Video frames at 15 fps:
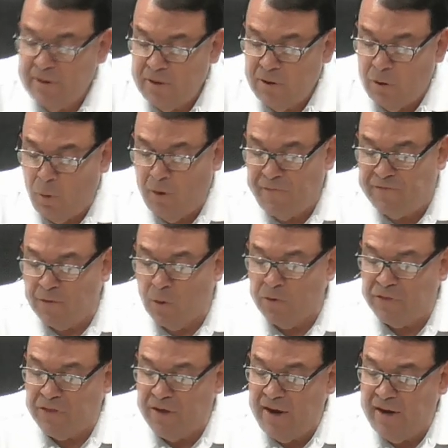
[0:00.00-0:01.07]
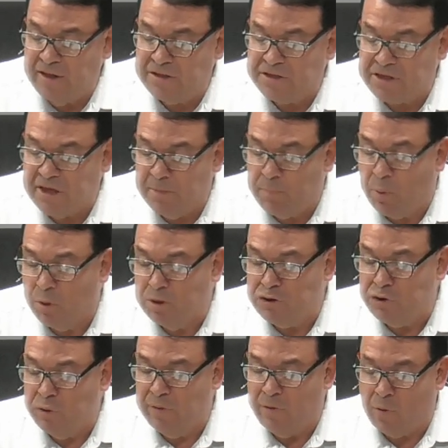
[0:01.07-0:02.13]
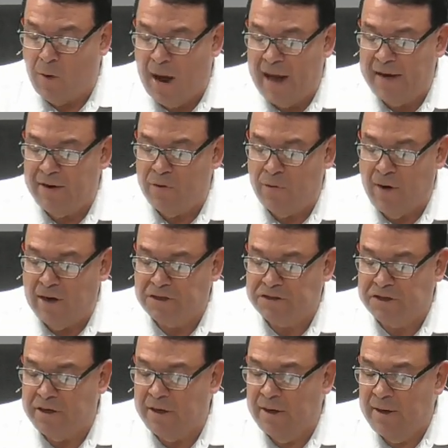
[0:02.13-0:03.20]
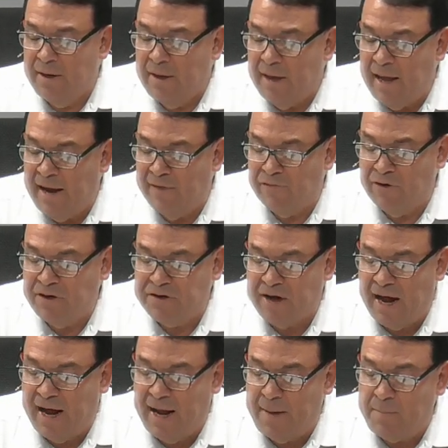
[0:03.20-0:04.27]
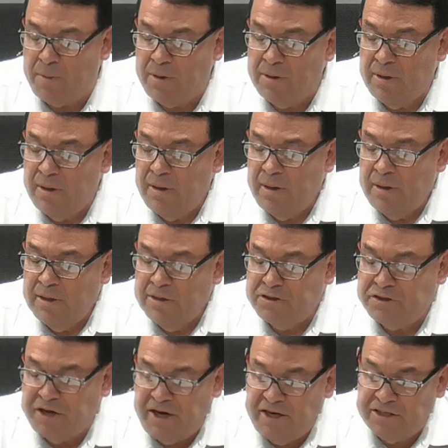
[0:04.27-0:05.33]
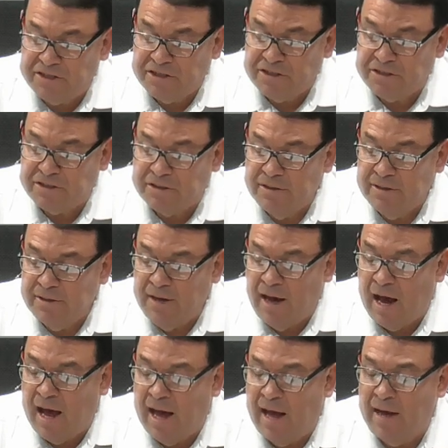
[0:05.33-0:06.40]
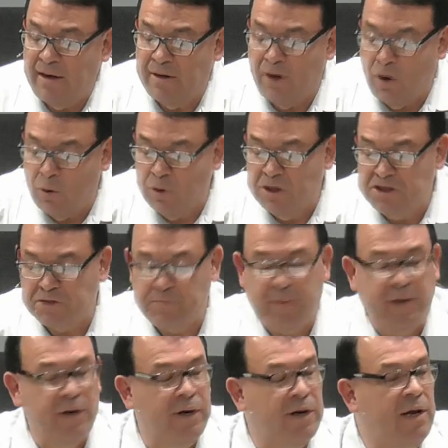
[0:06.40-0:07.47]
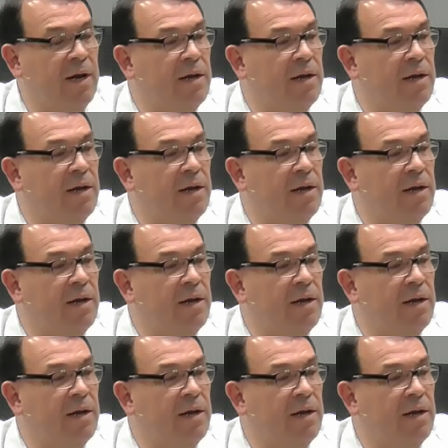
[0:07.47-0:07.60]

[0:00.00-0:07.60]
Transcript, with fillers: Only four things can point you in the right direction every time Jesus, God, the Holy Spirit,